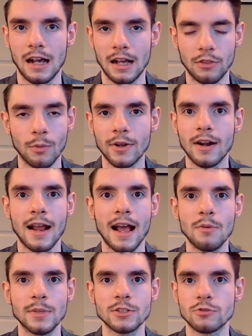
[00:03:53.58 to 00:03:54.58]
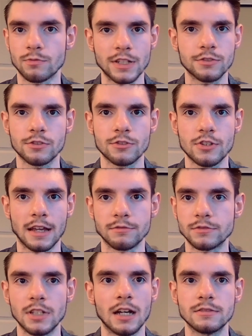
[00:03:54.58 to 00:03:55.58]
No matter how much research
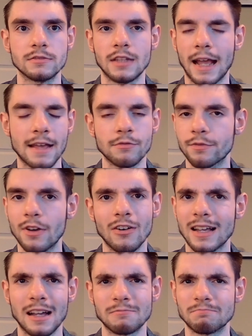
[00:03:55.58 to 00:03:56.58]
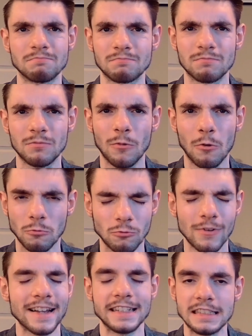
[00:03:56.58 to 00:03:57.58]
I've done, I haven't felt like I'm
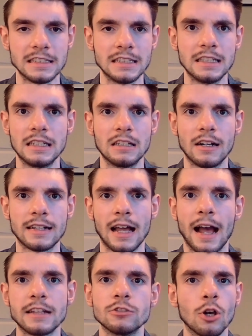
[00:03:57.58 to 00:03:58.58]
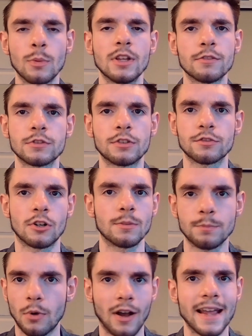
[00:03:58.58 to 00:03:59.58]
ready. Like I know enough to
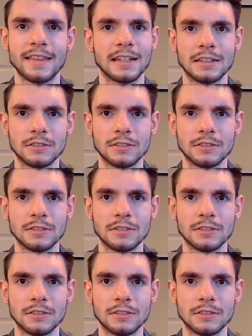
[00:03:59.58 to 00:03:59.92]
start planning,